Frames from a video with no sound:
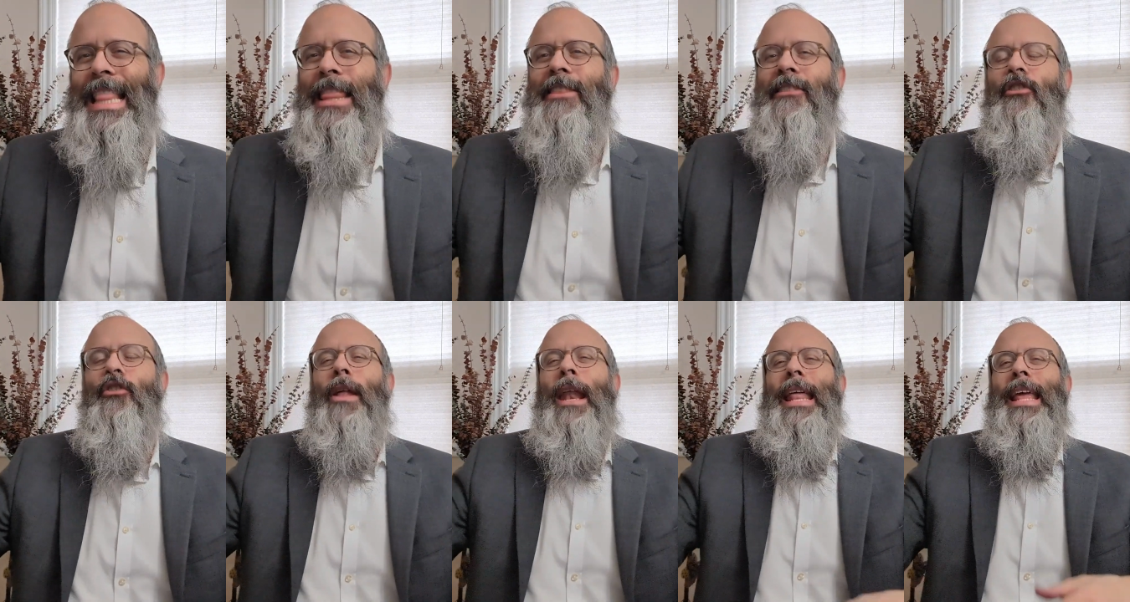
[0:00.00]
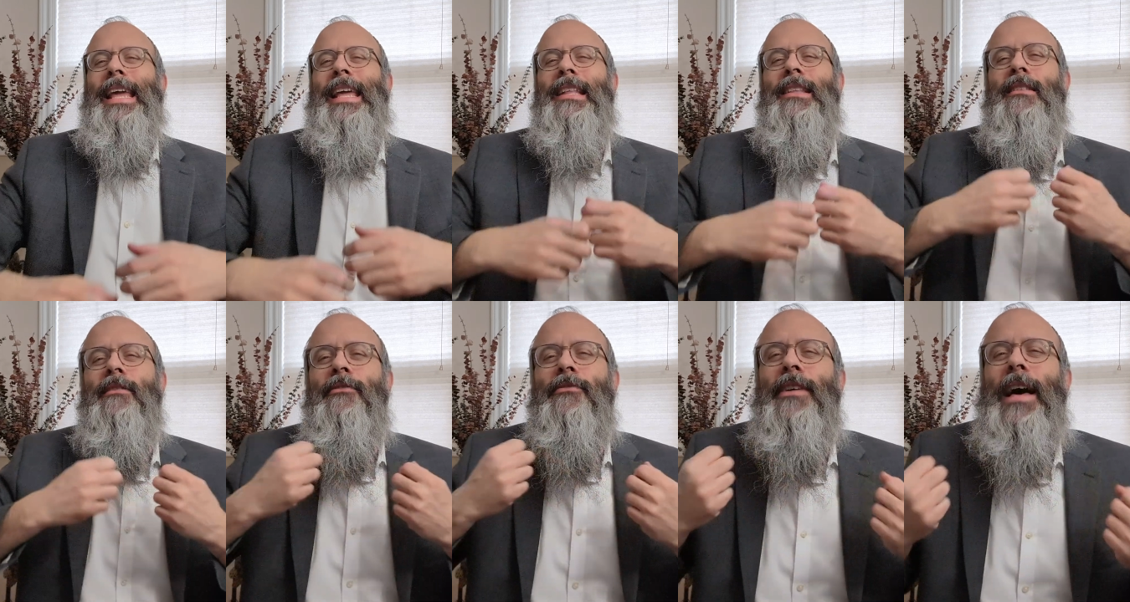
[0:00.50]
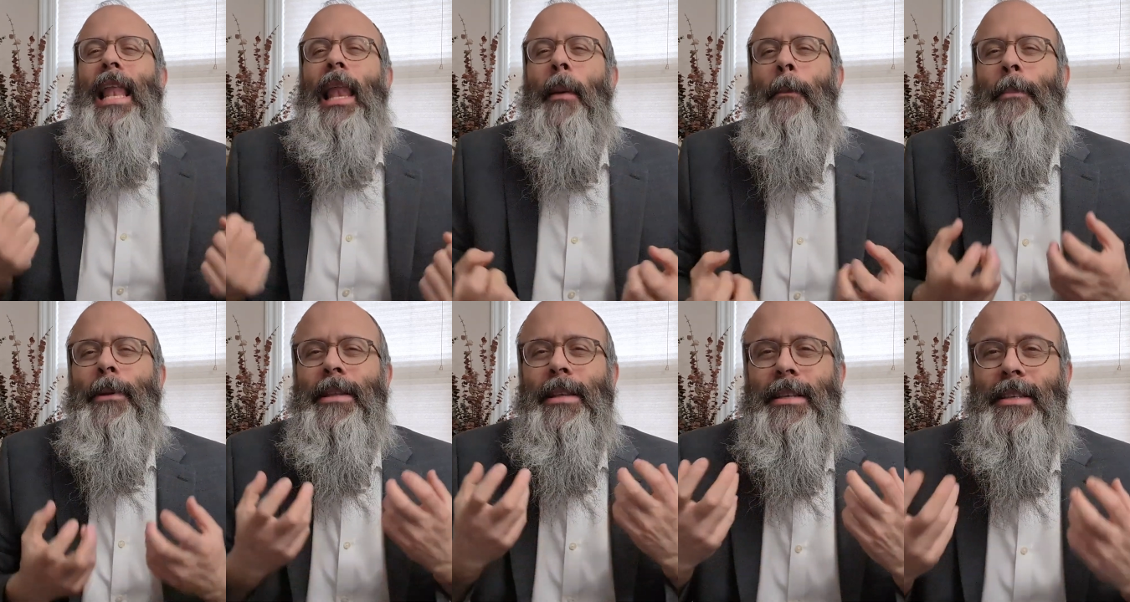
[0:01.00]
so that I could
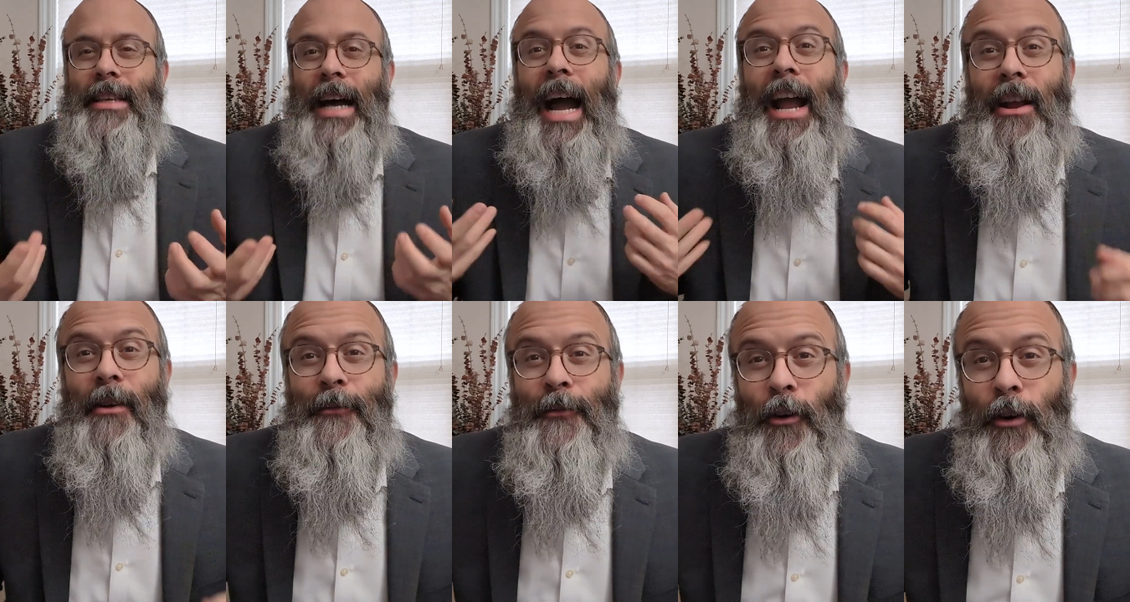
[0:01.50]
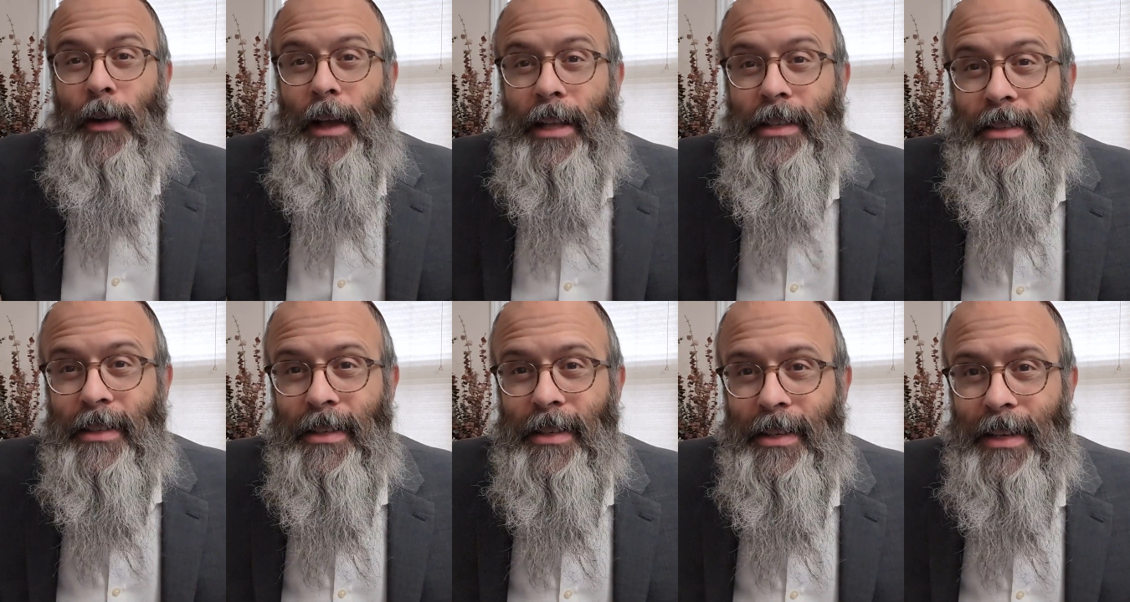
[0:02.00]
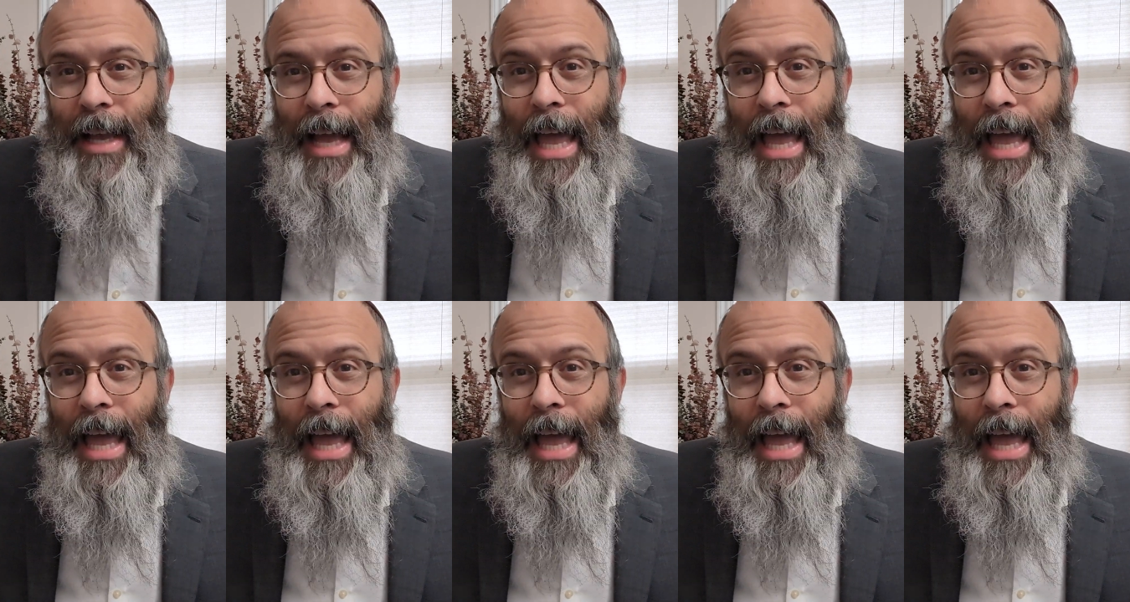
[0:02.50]
develop a desire for it